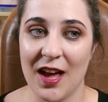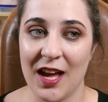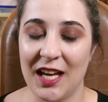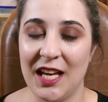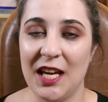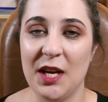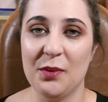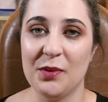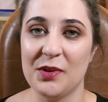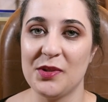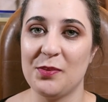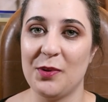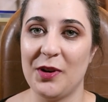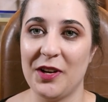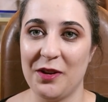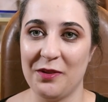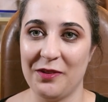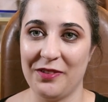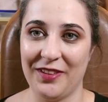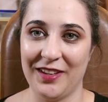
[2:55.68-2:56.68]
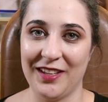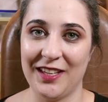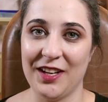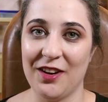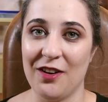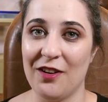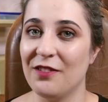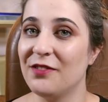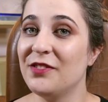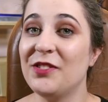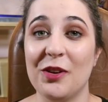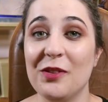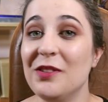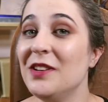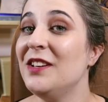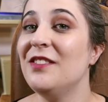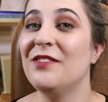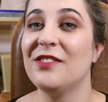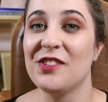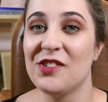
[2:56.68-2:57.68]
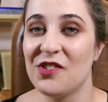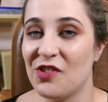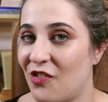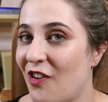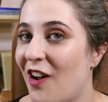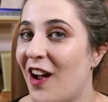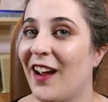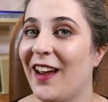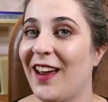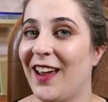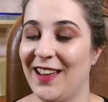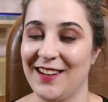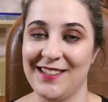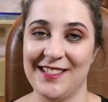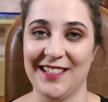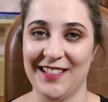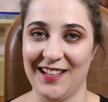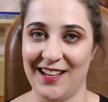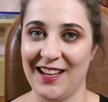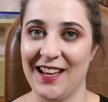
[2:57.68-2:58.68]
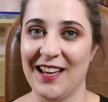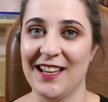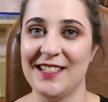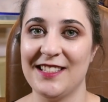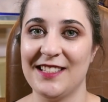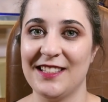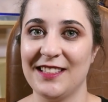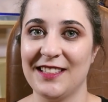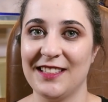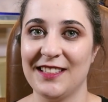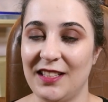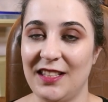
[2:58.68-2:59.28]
he was what you were thinking of. Don't even try and deny it.